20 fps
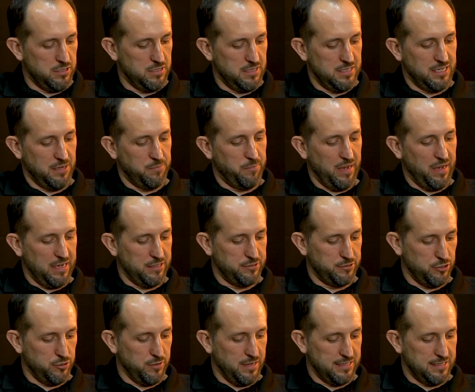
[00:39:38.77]
is a
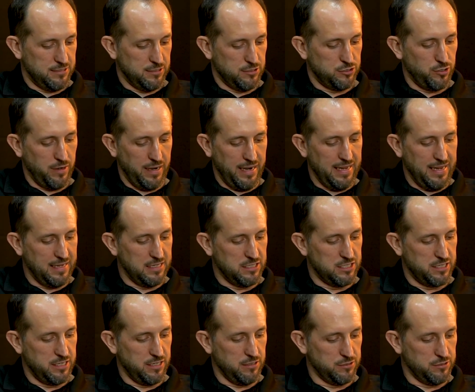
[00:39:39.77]
pastor who has the training and
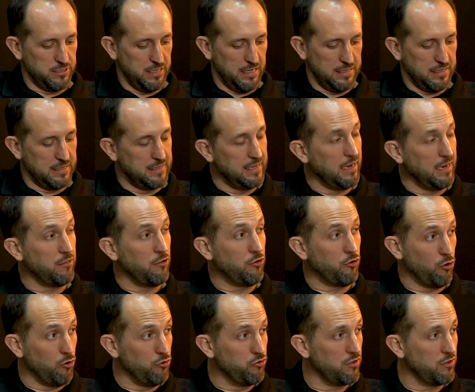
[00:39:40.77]
skill set to take the
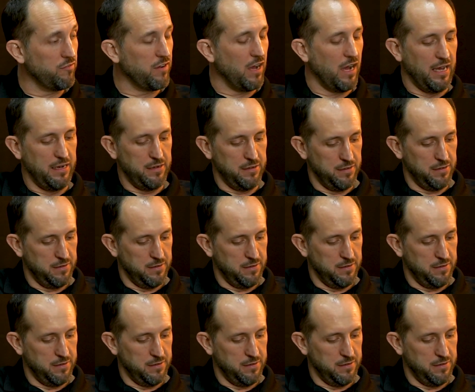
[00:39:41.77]
truths of God